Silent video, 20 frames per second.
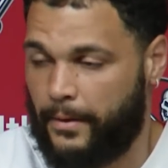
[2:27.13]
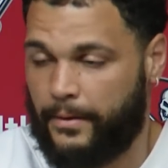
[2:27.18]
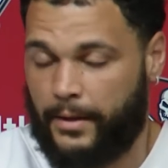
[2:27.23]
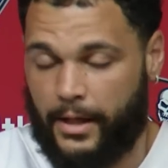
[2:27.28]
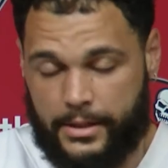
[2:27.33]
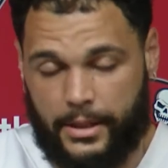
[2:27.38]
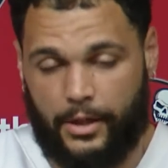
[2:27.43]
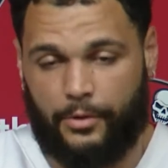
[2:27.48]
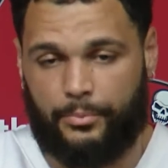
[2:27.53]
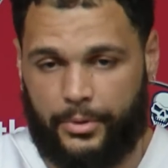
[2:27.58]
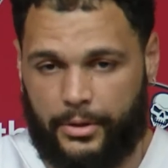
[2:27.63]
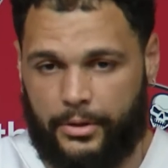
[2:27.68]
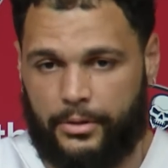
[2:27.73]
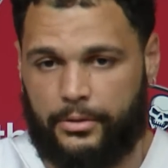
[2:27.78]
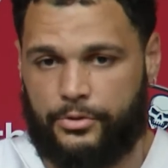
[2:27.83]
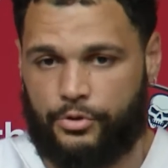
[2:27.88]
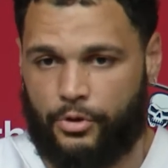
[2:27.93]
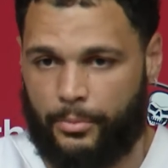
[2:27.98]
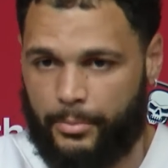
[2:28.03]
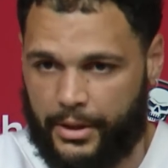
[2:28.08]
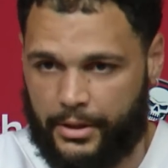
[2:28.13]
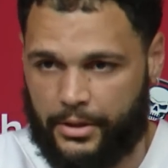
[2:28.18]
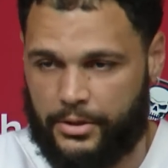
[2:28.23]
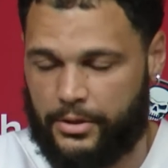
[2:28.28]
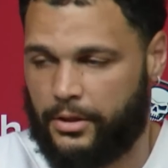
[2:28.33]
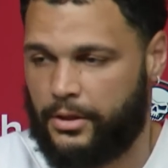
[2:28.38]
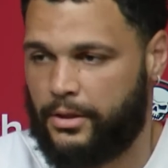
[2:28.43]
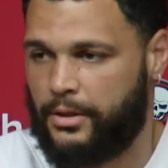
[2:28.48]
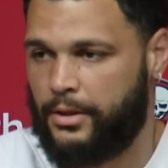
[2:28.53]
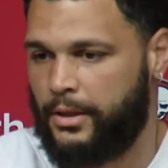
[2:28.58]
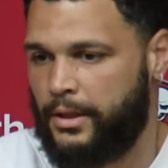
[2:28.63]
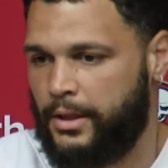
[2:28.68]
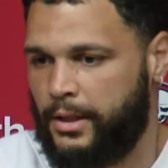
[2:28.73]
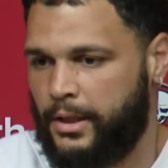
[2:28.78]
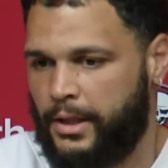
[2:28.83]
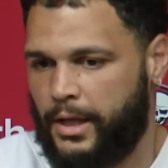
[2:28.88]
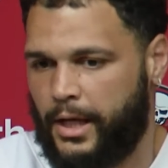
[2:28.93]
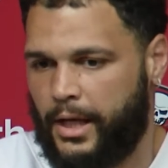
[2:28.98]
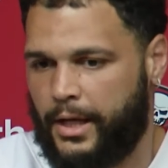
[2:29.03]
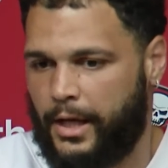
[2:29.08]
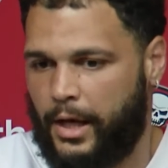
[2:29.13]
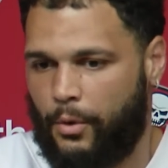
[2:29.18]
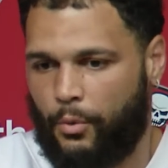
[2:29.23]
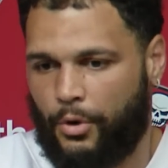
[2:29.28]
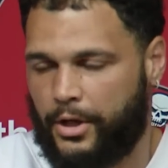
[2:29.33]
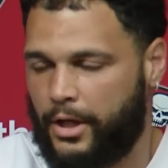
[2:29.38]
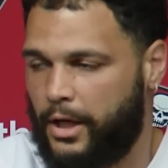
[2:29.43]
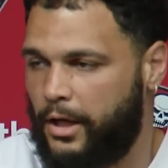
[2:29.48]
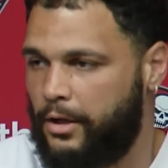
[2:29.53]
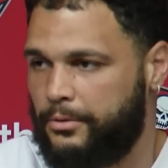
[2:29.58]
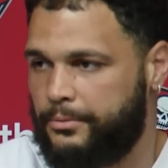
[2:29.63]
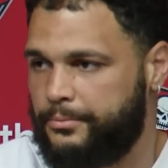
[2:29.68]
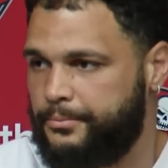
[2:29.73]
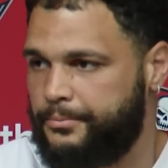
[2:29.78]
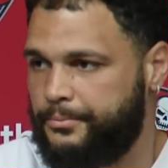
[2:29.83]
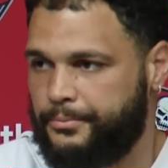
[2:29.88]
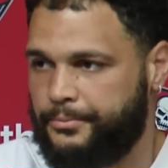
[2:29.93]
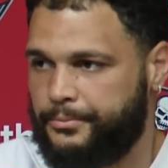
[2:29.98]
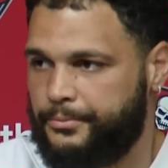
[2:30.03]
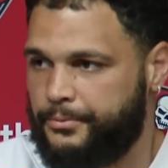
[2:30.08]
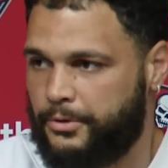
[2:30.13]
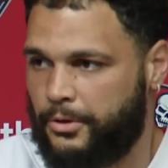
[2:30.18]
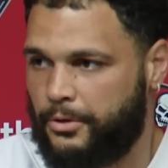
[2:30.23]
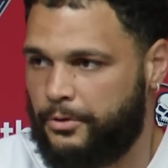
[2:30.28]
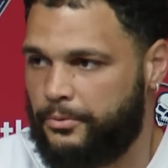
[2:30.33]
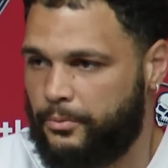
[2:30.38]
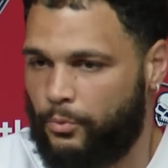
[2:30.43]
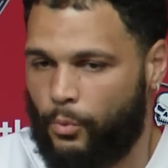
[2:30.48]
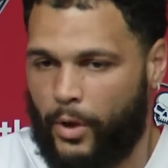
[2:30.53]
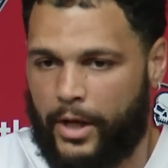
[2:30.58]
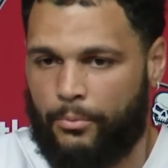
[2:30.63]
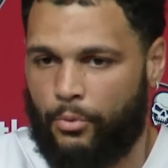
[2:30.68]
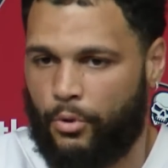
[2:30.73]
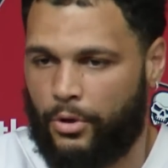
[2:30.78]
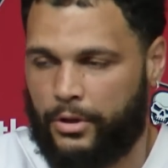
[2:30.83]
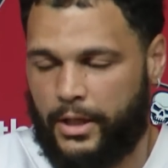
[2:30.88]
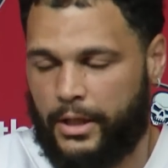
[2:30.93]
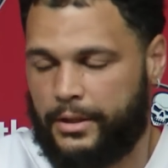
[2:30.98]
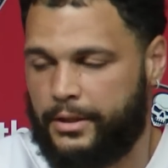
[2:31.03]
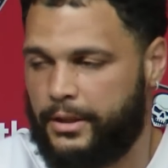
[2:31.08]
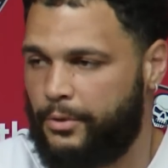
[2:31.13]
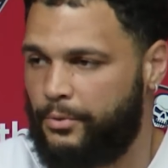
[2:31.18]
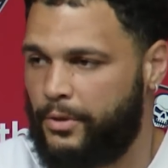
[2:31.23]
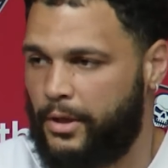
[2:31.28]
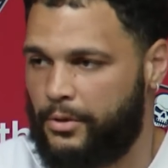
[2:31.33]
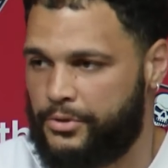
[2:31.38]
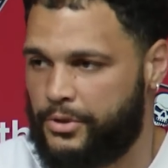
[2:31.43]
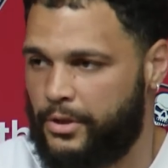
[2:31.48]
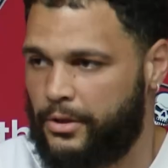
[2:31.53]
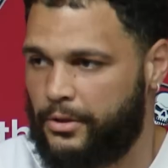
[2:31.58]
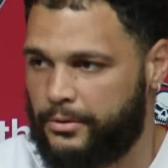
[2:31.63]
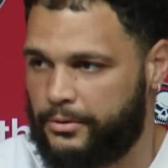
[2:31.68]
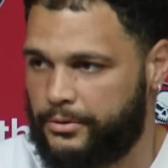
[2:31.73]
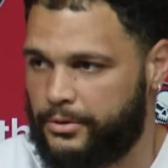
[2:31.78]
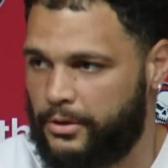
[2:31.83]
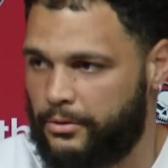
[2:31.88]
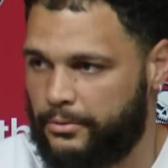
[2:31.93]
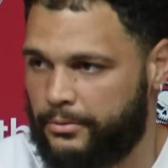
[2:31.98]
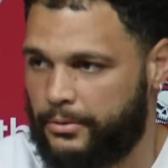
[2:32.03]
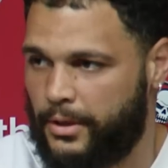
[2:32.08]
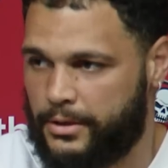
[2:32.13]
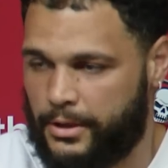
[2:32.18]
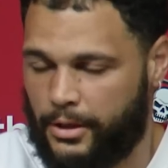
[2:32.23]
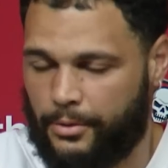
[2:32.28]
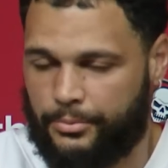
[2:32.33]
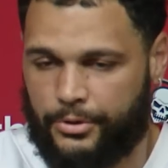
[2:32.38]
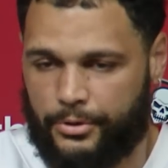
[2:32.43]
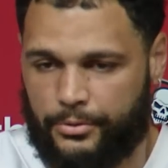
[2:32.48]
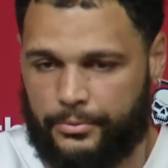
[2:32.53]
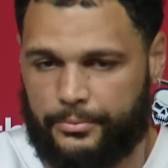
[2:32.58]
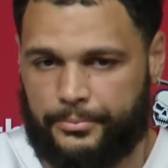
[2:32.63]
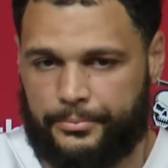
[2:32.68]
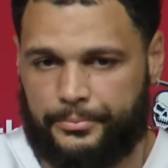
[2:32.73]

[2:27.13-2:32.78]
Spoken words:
That's helped me tremendously, and I work out, you know, way more than I did when I was younger, so that's helped too.